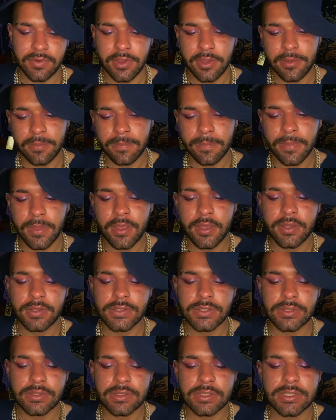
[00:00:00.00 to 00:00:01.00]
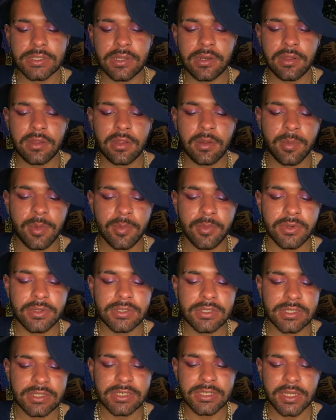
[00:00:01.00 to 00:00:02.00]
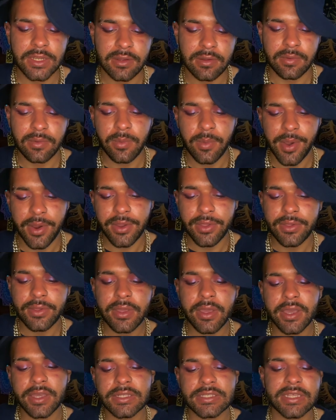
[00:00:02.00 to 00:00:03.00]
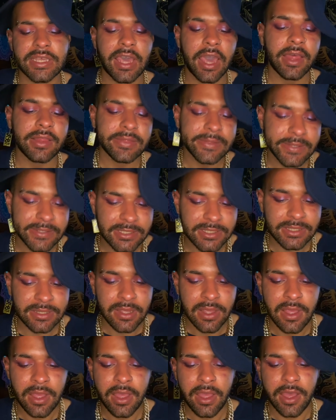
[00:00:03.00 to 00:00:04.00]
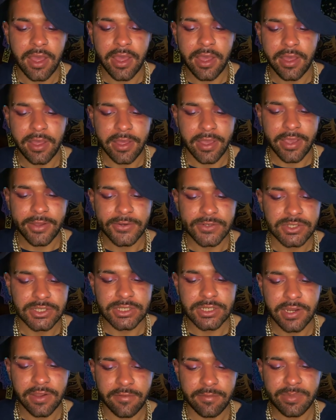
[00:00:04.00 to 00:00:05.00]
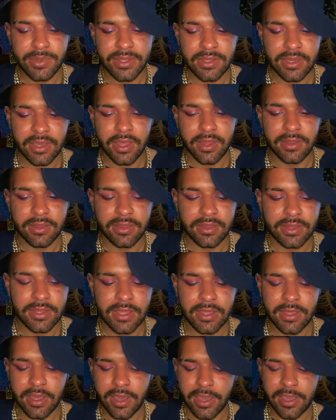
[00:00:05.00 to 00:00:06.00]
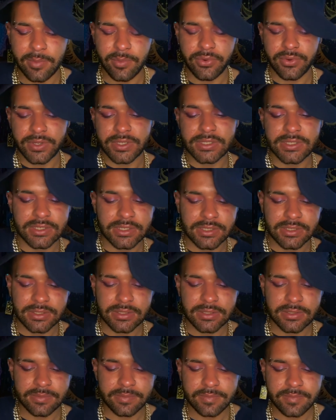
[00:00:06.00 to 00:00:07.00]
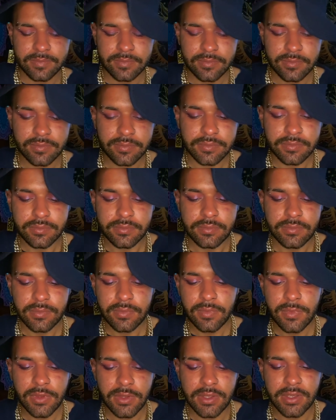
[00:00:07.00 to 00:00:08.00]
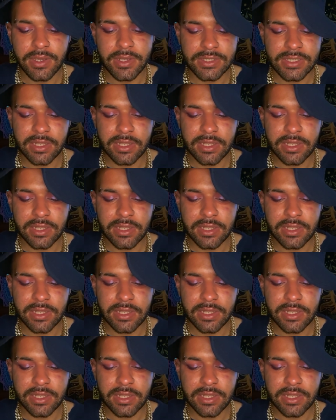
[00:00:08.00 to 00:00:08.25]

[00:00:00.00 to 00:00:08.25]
right? So let's get a little bit more detail. Why are you guys at this energy of being the High Priestess? You guys